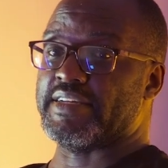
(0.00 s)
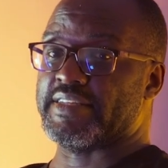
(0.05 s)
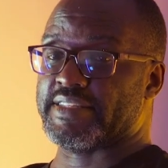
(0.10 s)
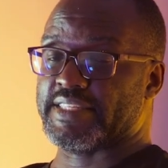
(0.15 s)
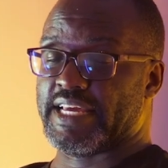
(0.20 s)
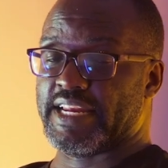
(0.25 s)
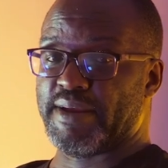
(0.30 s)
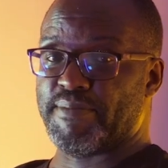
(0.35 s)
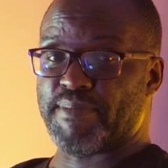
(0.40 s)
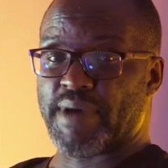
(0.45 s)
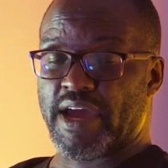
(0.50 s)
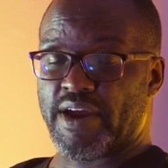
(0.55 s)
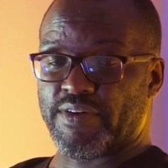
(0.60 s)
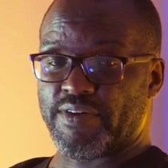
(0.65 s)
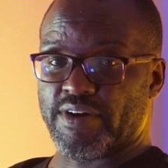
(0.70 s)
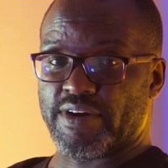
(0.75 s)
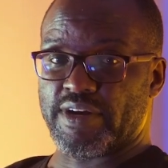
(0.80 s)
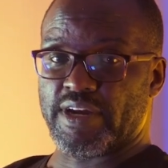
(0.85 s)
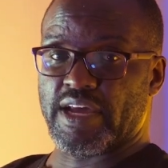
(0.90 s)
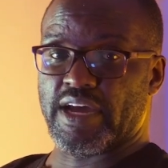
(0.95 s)
starting my
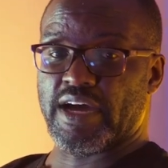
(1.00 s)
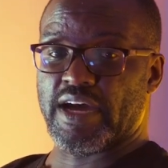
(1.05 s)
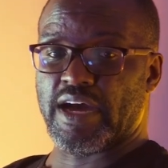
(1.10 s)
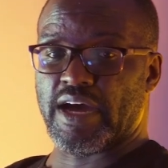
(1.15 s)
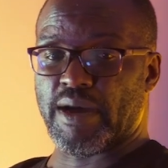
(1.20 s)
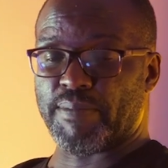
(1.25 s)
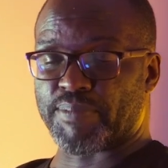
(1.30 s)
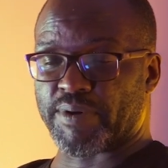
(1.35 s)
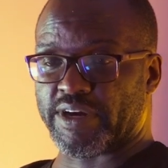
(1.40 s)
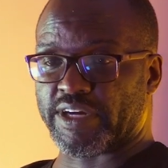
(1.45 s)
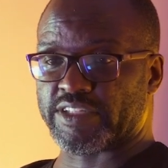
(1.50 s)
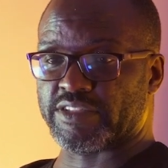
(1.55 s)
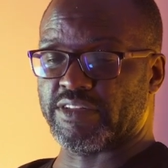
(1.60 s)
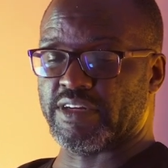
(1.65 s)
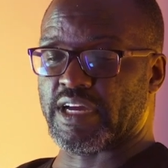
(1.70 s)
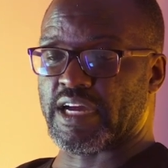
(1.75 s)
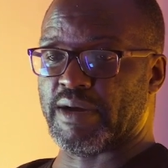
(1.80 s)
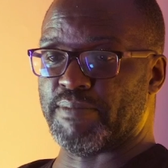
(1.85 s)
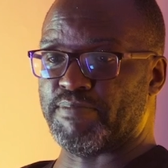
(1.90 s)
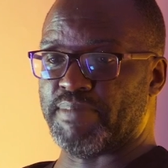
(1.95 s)
own
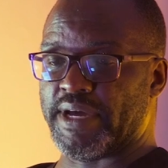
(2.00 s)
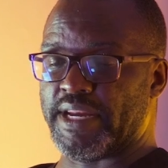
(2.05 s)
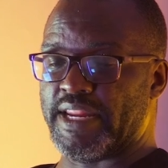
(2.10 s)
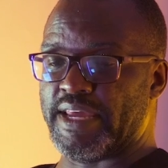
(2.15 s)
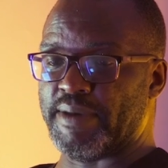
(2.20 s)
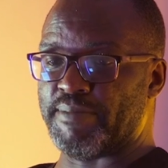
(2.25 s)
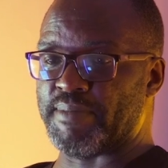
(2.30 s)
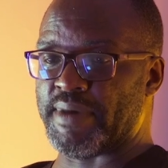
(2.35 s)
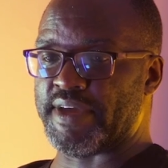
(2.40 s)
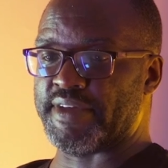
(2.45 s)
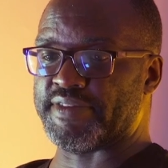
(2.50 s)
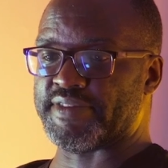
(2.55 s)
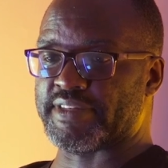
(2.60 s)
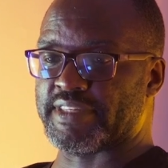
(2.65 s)
production company may